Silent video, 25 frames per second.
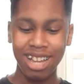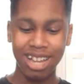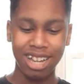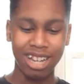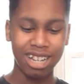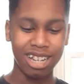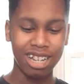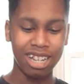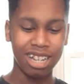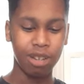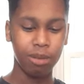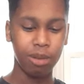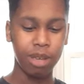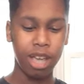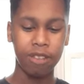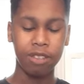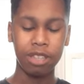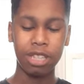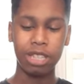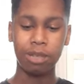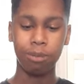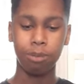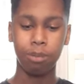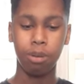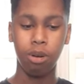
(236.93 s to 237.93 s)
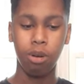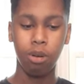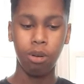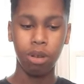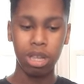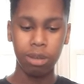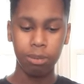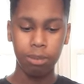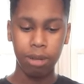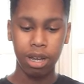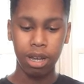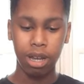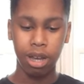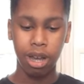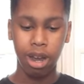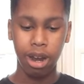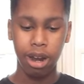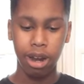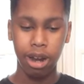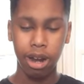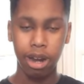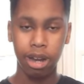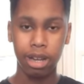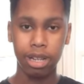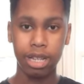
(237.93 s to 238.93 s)
Uh, we have these Pokemon
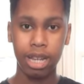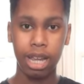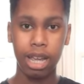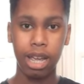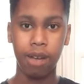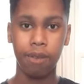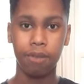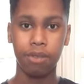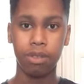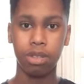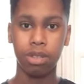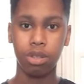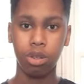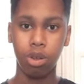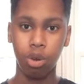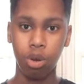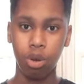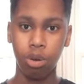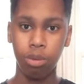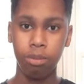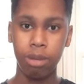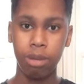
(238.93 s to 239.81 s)
cards. I have so